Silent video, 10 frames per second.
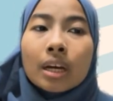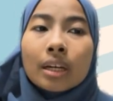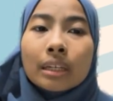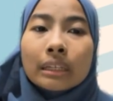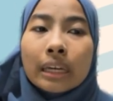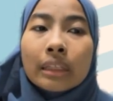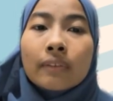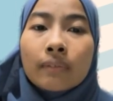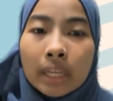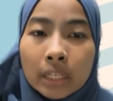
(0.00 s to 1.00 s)
and
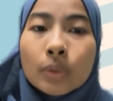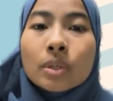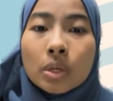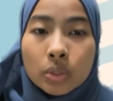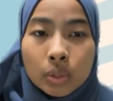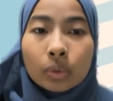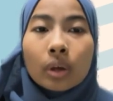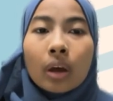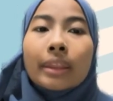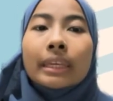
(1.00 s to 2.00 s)
the values
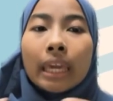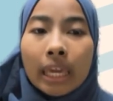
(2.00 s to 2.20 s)
shown on the